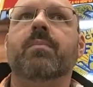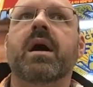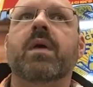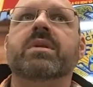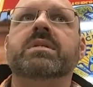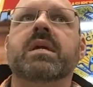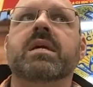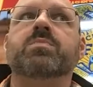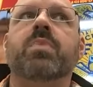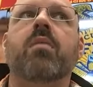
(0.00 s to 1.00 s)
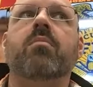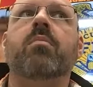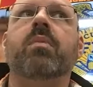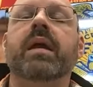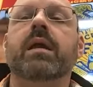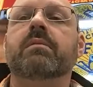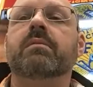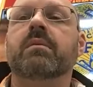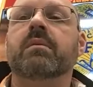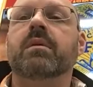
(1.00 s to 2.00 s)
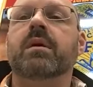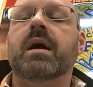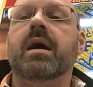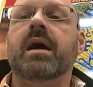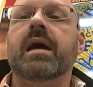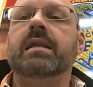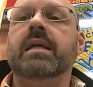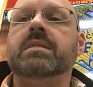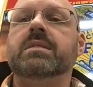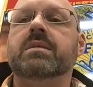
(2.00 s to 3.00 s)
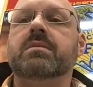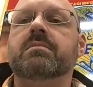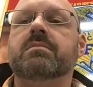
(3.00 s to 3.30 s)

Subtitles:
I would say is probably at least